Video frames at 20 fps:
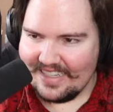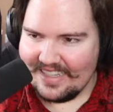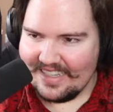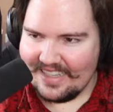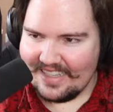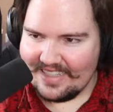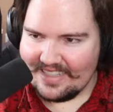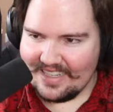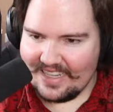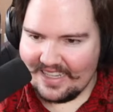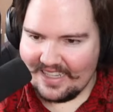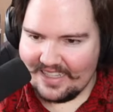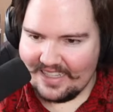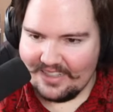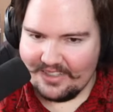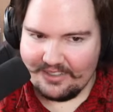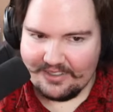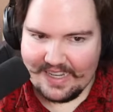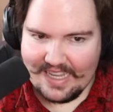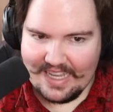It's like
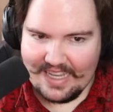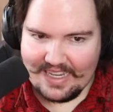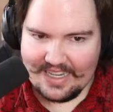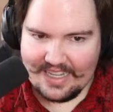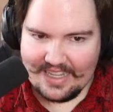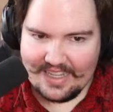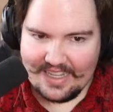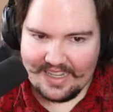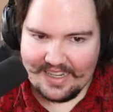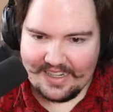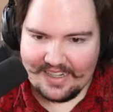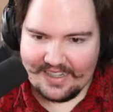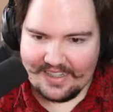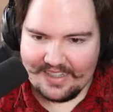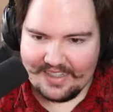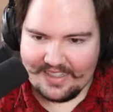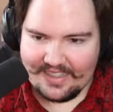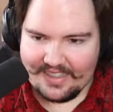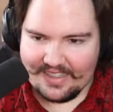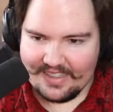green in there.
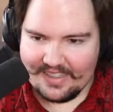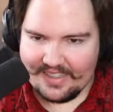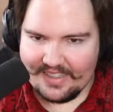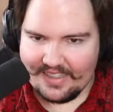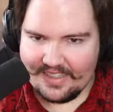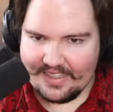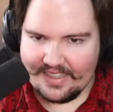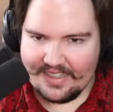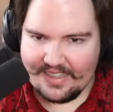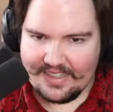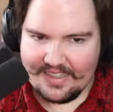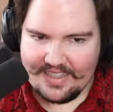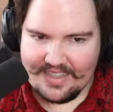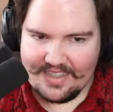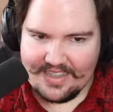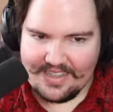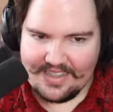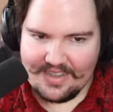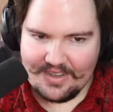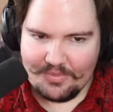
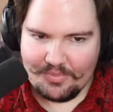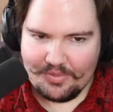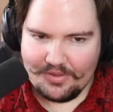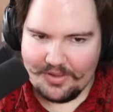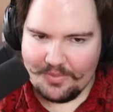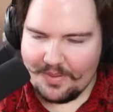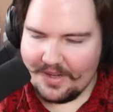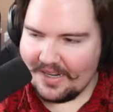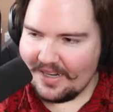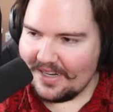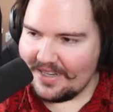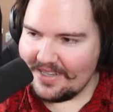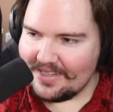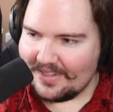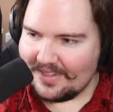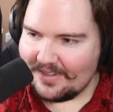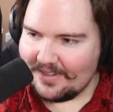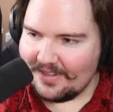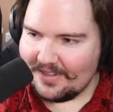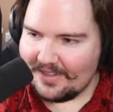So blueberries
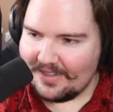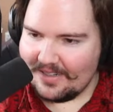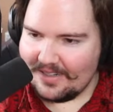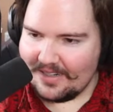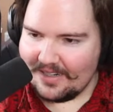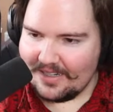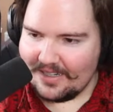are an